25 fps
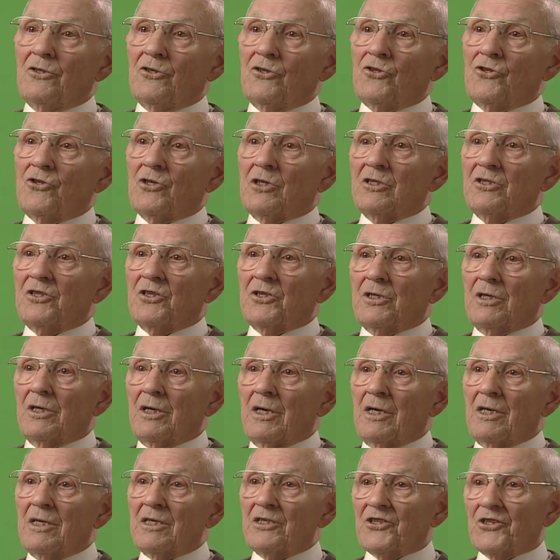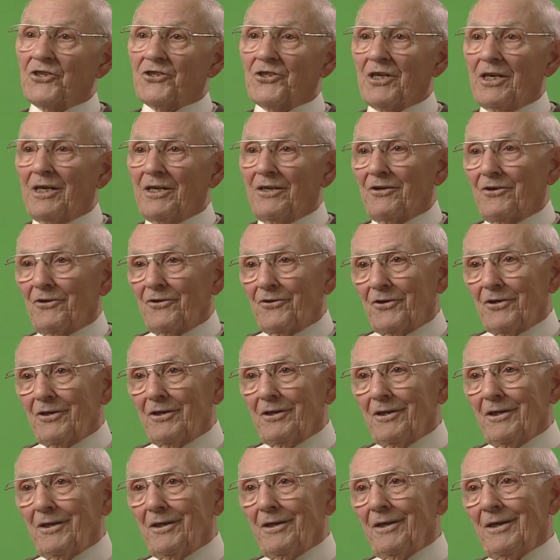just last
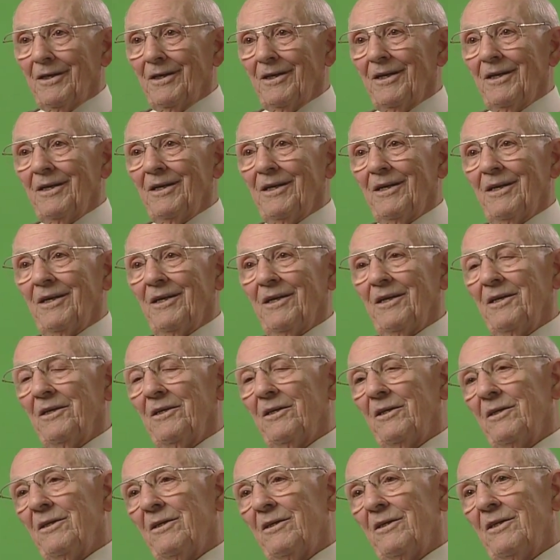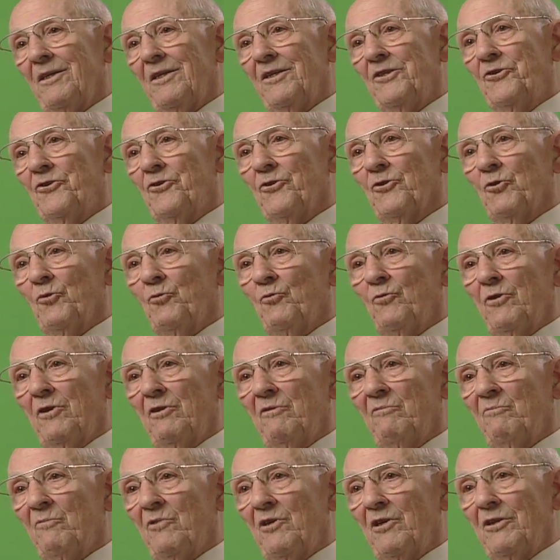Saturday, I took one
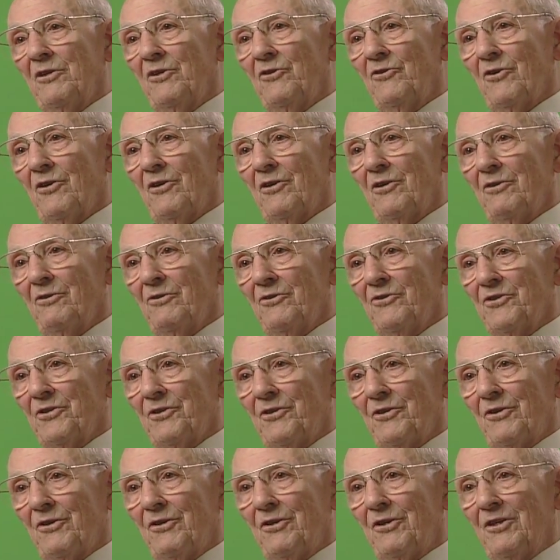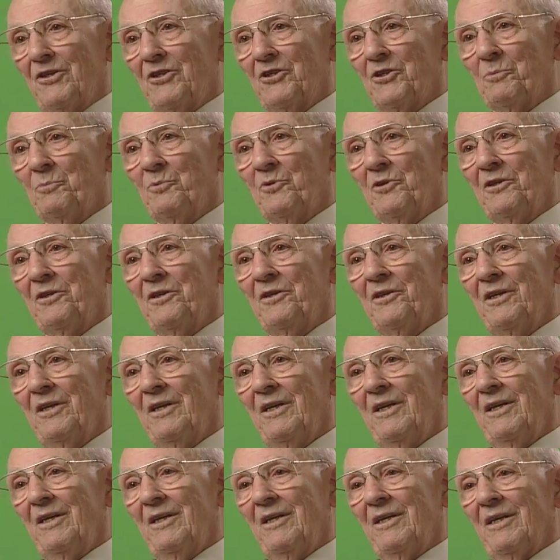of my daughters and her husband
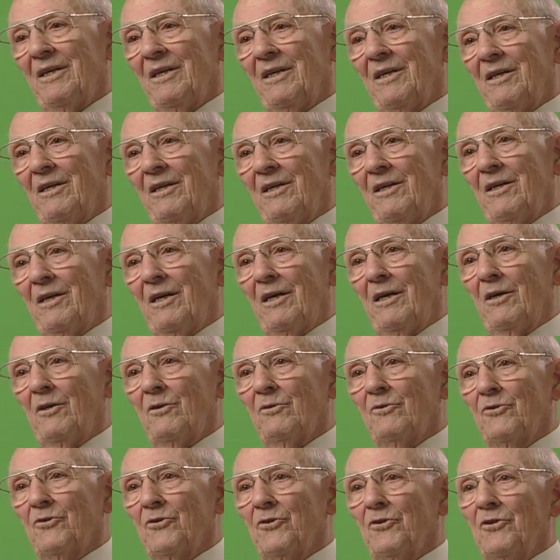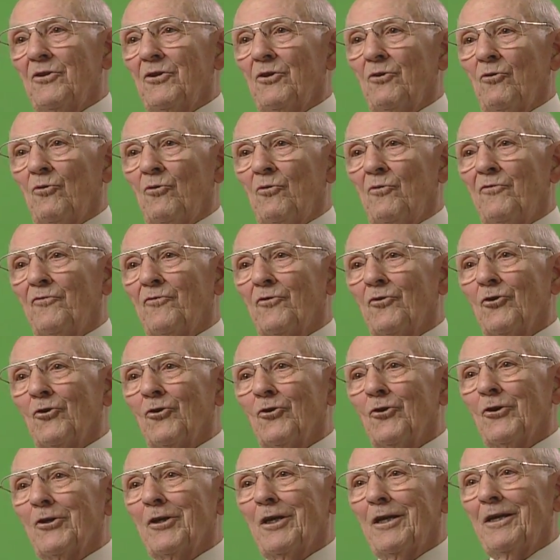out to the
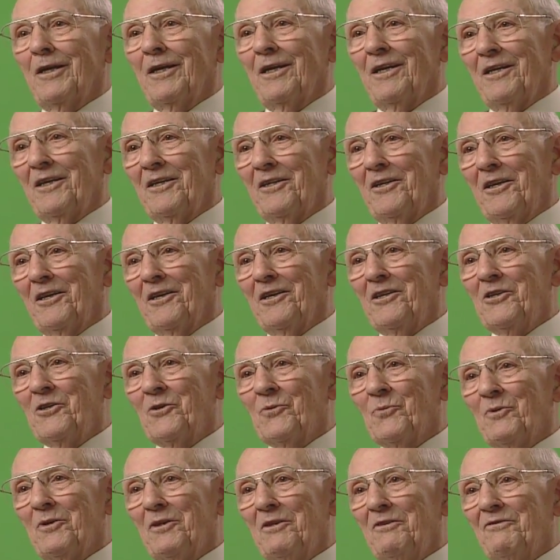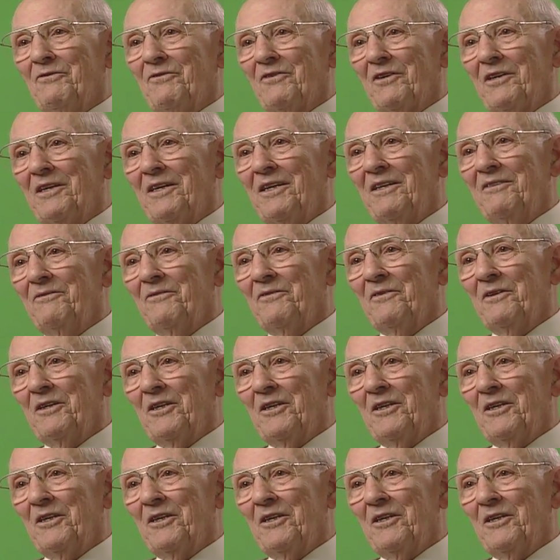overlook at K-25